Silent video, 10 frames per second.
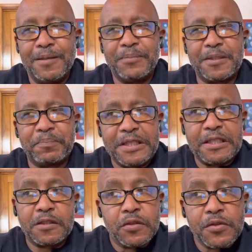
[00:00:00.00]
But the
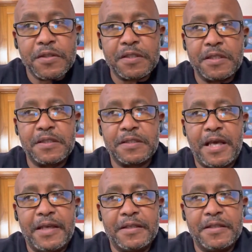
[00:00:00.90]
big news is
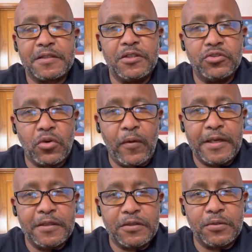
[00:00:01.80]
that it's
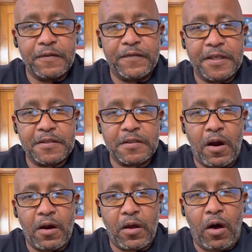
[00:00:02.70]
conjoined to a fixed
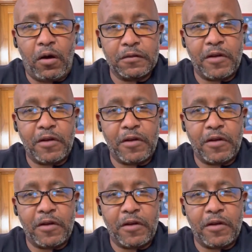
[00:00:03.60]
star called